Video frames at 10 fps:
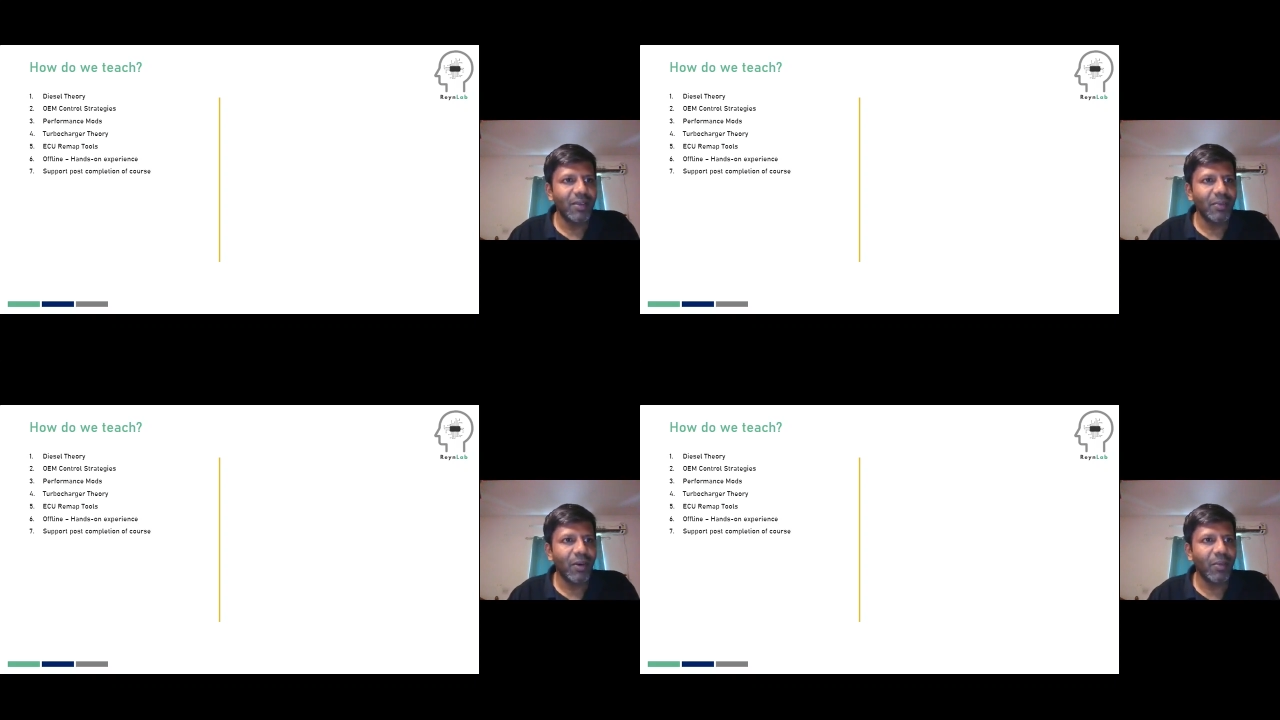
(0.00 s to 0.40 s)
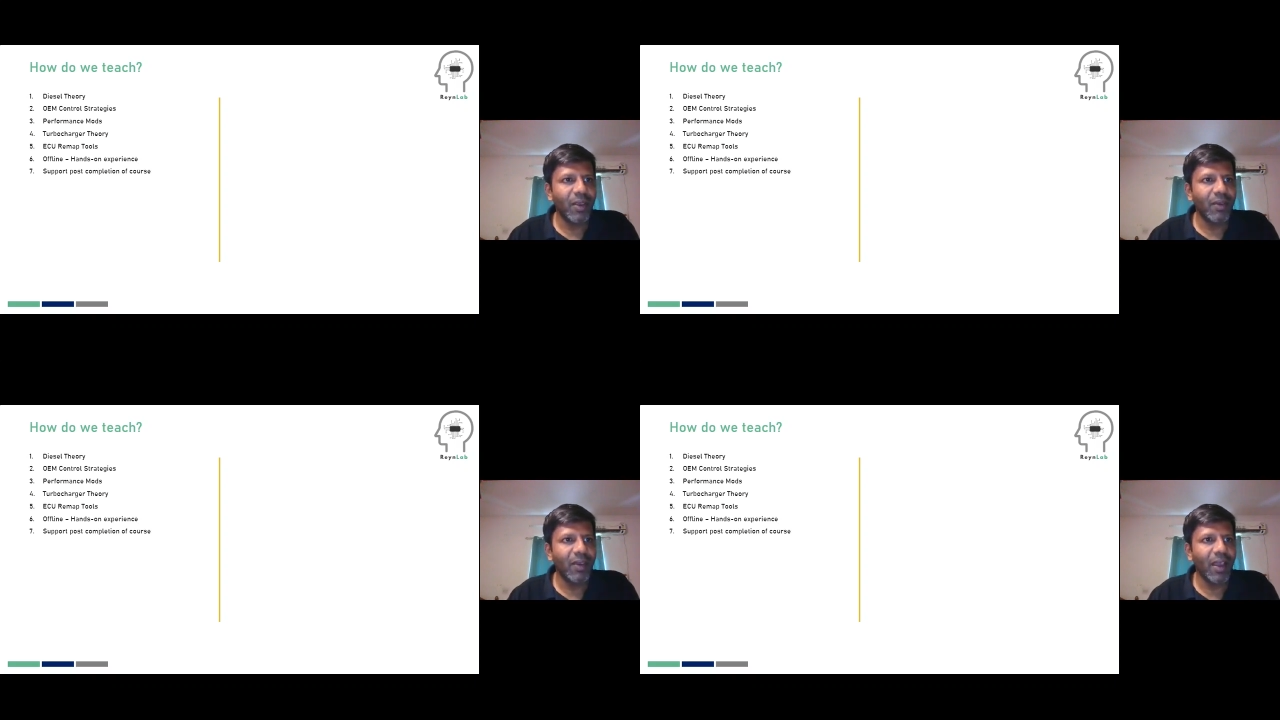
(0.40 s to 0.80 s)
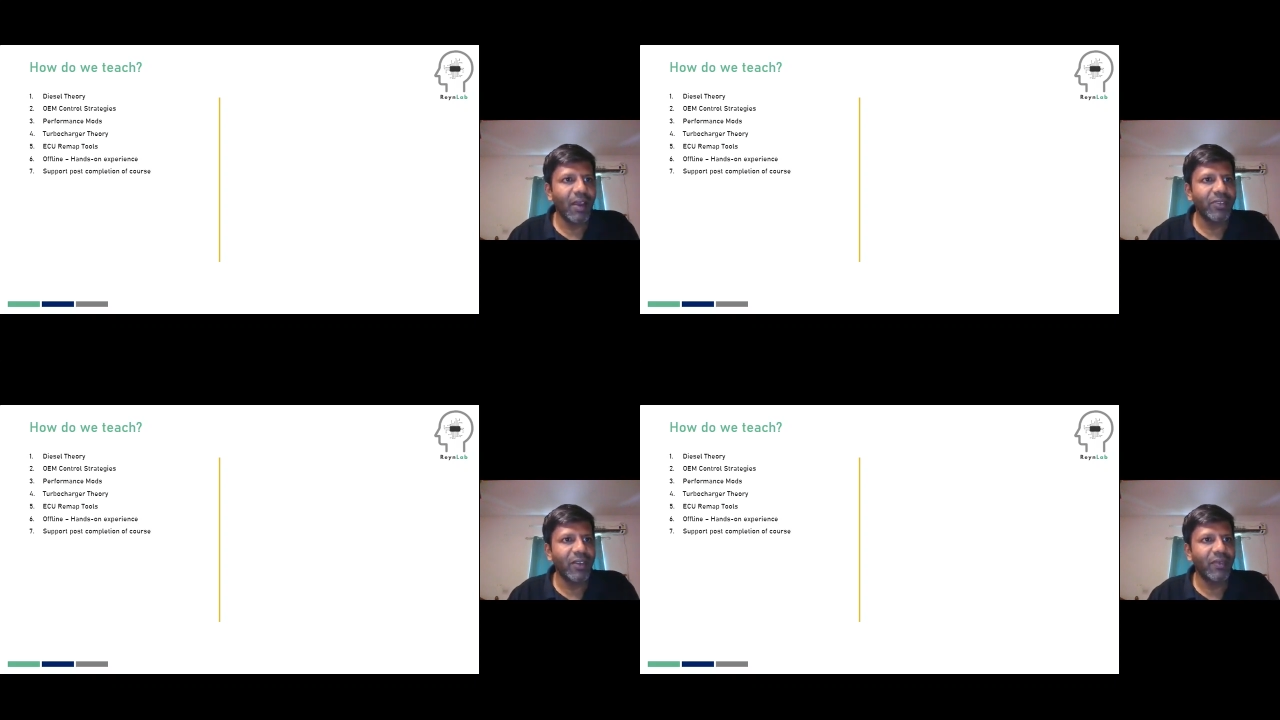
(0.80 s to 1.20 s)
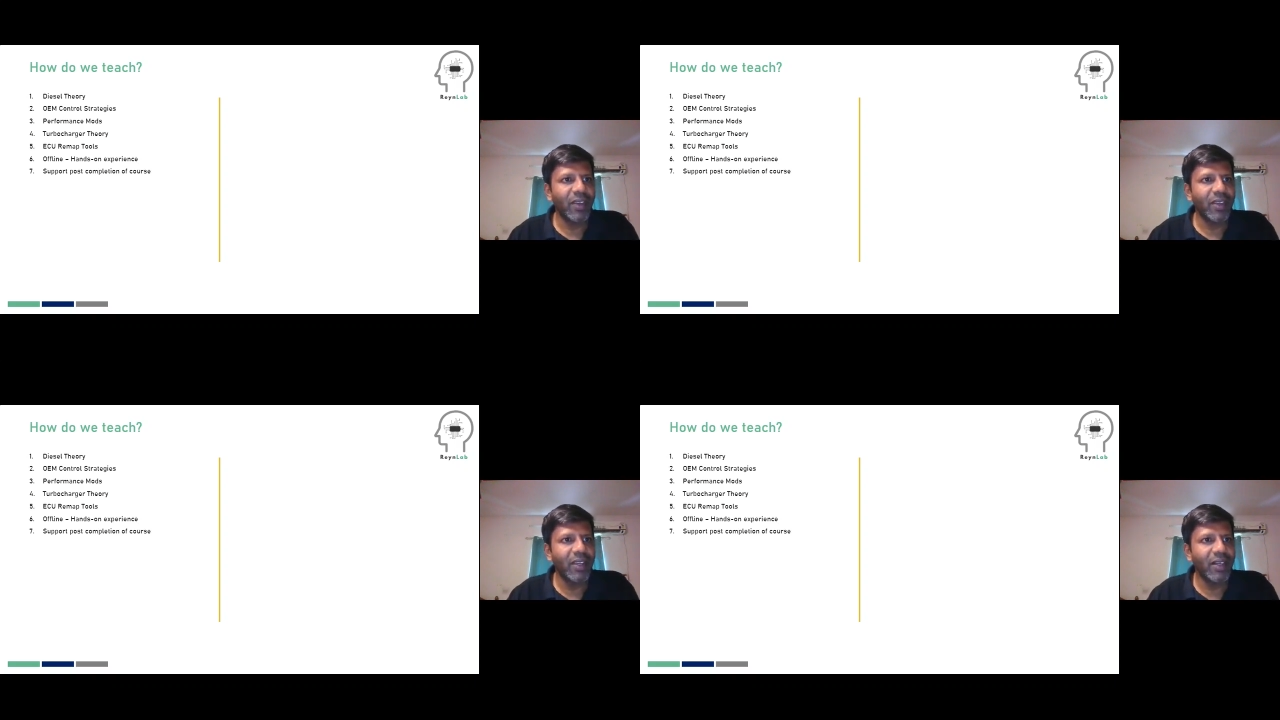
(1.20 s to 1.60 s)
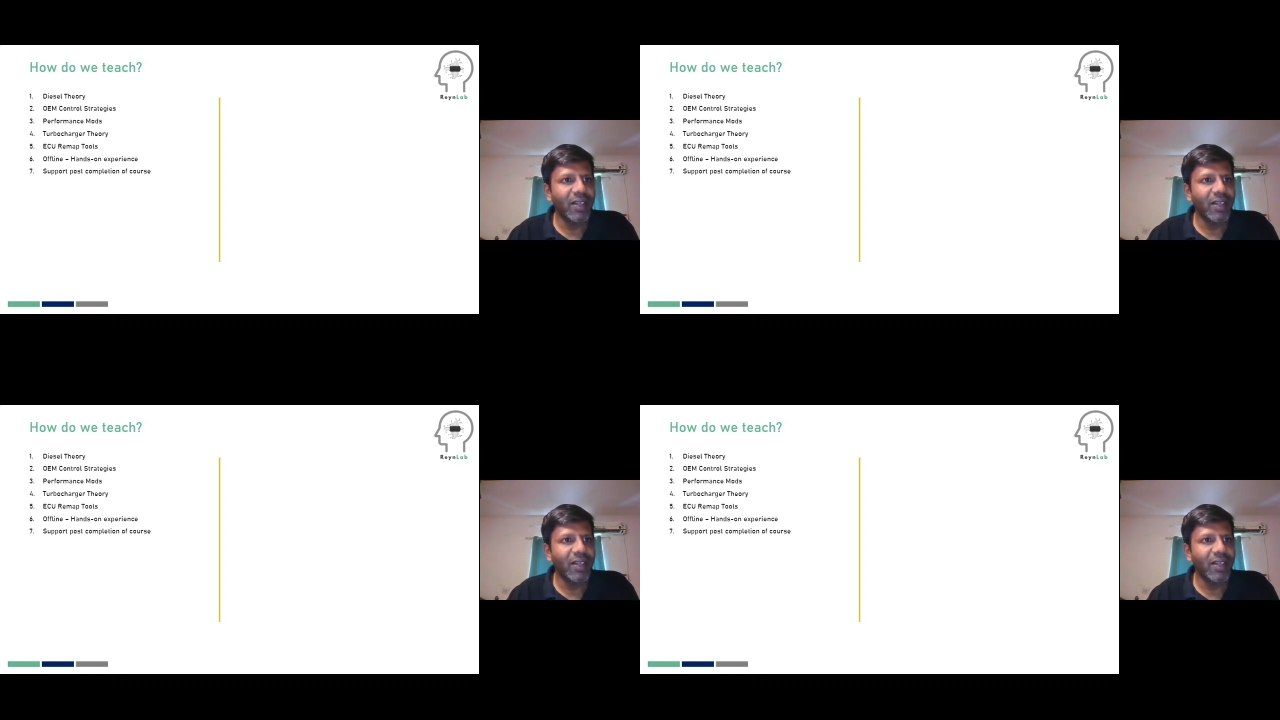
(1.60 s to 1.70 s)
probably we have Shafiq here.